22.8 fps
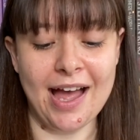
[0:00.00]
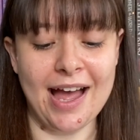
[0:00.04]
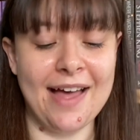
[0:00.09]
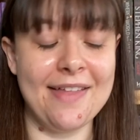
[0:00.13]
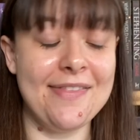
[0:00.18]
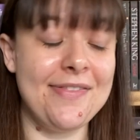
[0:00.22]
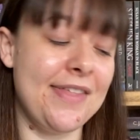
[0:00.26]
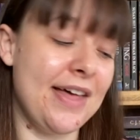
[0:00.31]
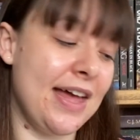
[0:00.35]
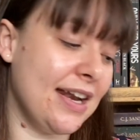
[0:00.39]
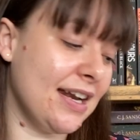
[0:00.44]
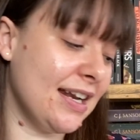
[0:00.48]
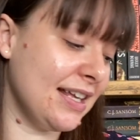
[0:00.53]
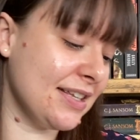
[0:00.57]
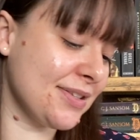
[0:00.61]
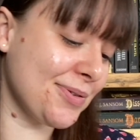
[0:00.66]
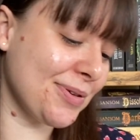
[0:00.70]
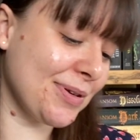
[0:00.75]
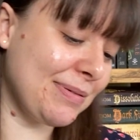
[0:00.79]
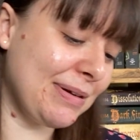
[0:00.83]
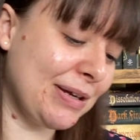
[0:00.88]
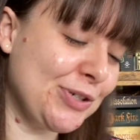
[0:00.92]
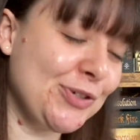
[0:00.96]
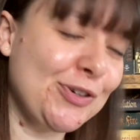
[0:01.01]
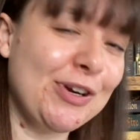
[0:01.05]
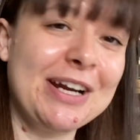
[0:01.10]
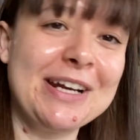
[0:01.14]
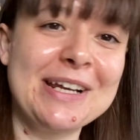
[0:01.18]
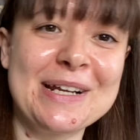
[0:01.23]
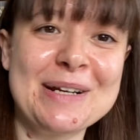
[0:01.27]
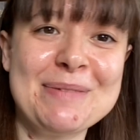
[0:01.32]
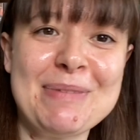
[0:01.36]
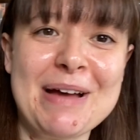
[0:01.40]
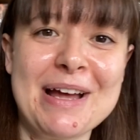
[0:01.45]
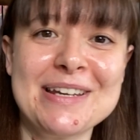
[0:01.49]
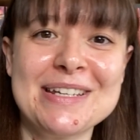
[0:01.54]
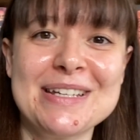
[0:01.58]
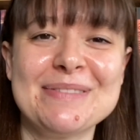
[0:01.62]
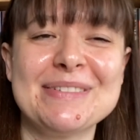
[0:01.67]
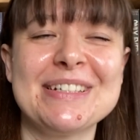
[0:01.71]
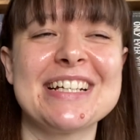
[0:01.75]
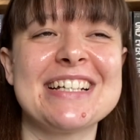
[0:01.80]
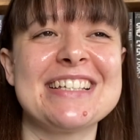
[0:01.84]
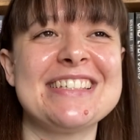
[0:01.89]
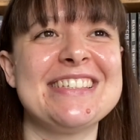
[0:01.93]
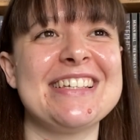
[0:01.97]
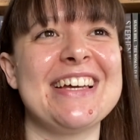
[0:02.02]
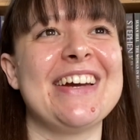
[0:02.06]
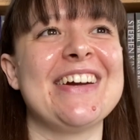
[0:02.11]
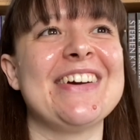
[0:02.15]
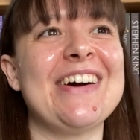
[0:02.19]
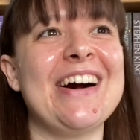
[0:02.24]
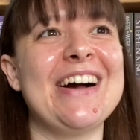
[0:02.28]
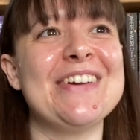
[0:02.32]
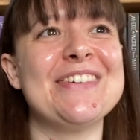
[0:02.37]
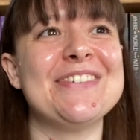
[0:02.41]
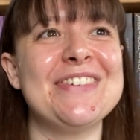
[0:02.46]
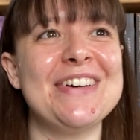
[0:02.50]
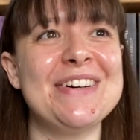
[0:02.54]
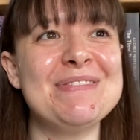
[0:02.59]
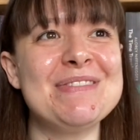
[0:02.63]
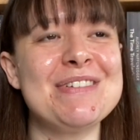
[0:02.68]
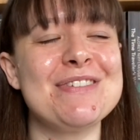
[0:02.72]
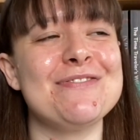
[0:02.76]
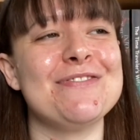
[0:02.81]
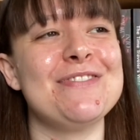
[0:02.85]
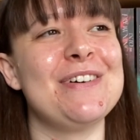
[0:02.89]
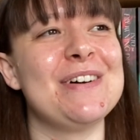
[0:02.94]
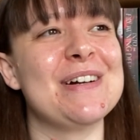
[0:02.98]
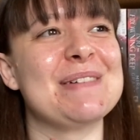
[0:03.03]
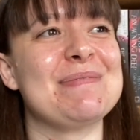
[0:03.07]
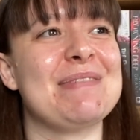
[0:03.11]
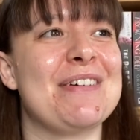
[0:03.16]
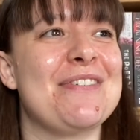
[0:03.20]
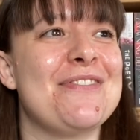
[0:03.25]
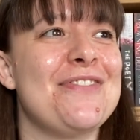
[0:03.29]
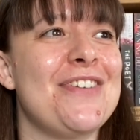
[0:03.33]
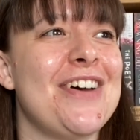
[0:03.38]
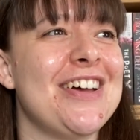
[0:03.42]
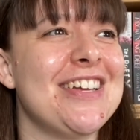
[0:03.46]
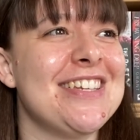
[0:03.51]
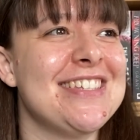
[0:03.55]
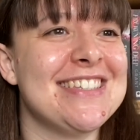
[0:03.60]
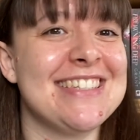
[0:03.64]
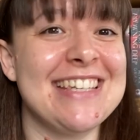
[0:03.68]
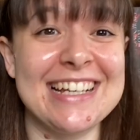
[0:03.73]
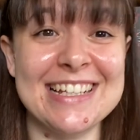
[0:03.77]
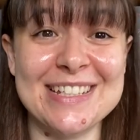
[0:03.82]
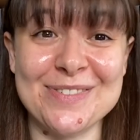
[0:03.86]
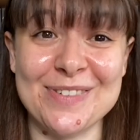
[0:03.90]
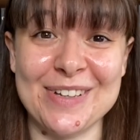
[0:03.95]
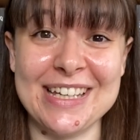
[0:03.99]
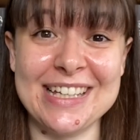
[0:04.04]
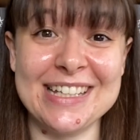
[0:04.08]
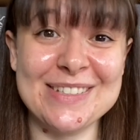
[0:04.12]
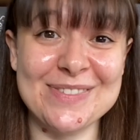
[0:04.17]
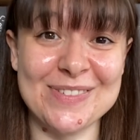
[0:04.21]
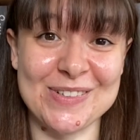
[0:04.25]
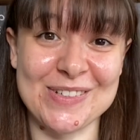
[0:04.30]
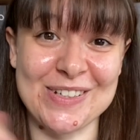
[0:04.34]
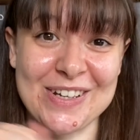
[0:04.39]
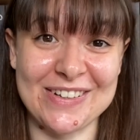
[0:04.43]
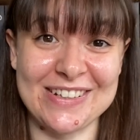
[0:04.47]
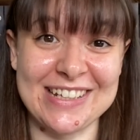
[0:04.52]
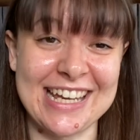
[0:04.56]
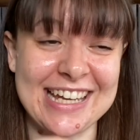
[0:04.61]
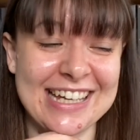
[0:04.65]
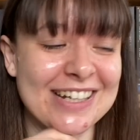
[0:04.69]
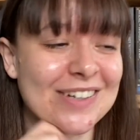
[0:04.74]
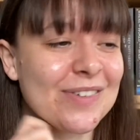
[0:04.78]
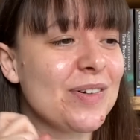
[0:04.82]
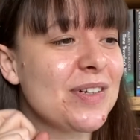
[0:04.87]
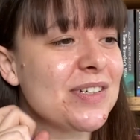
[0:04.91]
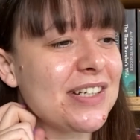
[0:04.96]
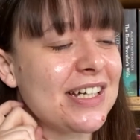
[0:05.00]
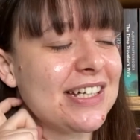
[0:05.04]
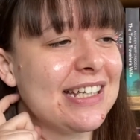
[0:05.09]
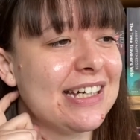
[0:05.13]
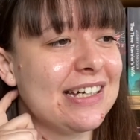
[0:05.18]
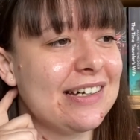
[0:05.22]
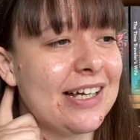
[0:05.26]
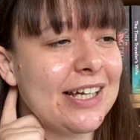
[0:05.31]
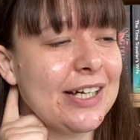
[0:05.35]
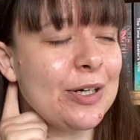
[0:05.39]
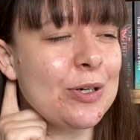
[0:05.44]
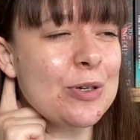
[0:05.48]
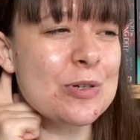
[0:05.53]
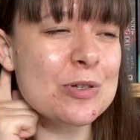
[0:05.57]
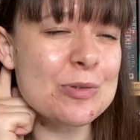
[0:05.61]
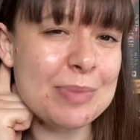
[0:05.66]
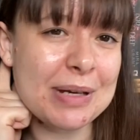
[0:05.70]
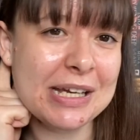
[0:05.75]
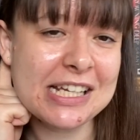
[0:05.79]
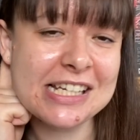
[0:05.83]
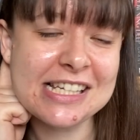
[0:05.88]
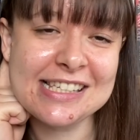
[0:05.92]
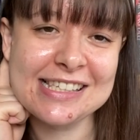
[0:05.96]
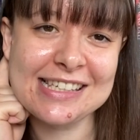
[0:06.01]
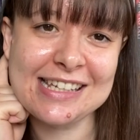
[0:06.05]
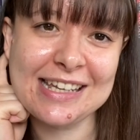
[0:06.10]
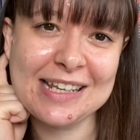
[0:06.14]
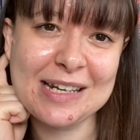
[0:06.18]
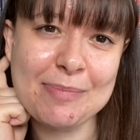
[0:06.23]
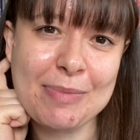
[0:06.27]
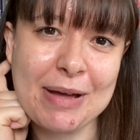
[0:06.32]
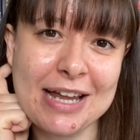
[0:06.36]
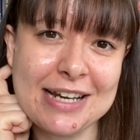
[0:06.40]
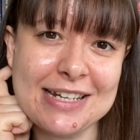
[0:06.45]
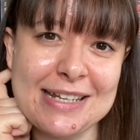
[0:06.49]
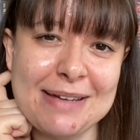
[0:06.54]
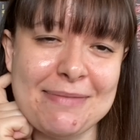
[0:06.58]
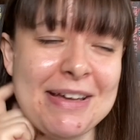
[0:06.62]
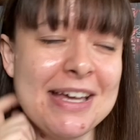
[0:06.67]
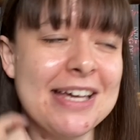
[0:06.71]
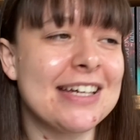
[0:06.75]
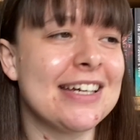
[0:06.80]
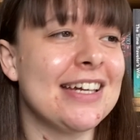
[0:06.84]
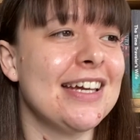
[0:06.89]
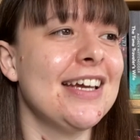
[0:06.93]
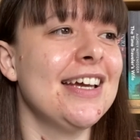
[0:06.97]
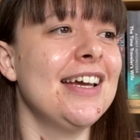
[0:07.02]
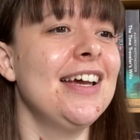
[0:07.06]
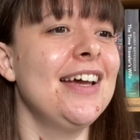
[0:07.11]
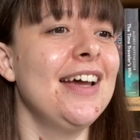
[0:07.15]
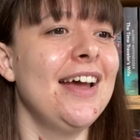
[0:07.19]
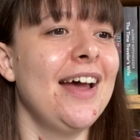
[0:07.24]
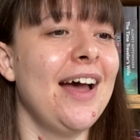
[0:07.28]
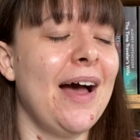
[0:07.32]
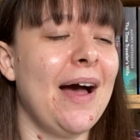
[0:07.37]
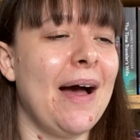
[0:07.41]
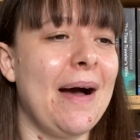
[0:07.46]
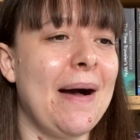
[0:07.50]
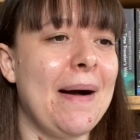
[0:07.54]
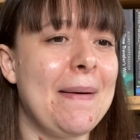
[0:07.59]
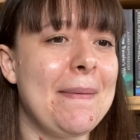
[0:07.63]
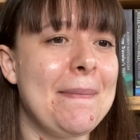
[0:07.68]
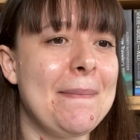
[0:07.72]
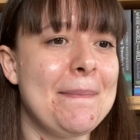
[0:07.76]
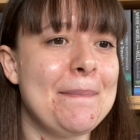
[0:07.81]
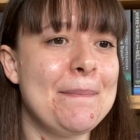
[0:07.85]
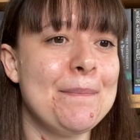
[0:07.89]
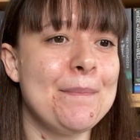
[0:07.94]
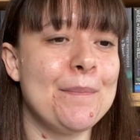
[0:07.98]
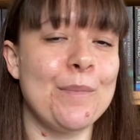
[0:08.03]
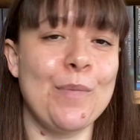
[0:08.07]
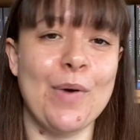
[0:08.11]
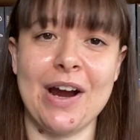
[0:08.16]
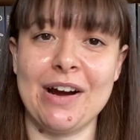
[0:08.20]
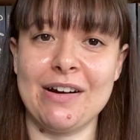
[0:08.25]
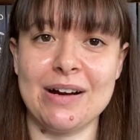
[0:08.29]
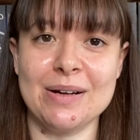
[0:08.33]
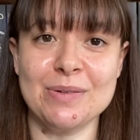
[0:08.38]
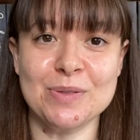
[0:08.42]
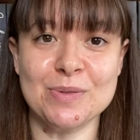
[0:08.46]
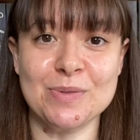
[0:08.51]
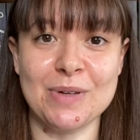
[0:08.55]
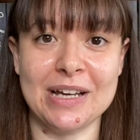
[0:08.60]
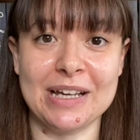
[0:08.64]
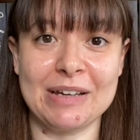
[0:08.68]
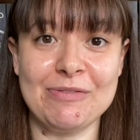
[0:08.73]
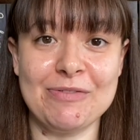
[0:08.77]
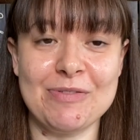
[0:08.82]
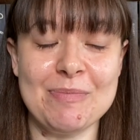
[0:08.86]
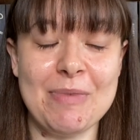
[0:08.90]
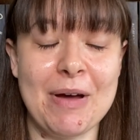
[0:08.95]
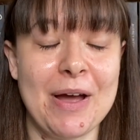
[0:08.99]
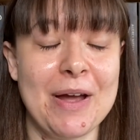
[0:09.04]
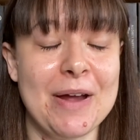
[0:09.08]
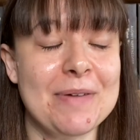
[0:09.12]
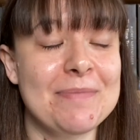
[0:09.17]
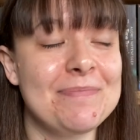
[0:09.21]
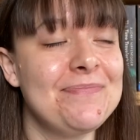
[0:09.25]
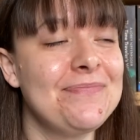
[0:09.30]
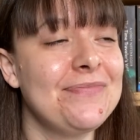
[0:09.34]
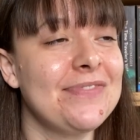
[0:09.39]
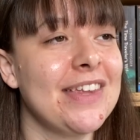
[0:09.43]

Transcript: And then let's talk about training in a pandemic. So I filmed a vlog my first 6 weeks, which I'll link, which I think I called PGCE in a pandemic, where I was working from home.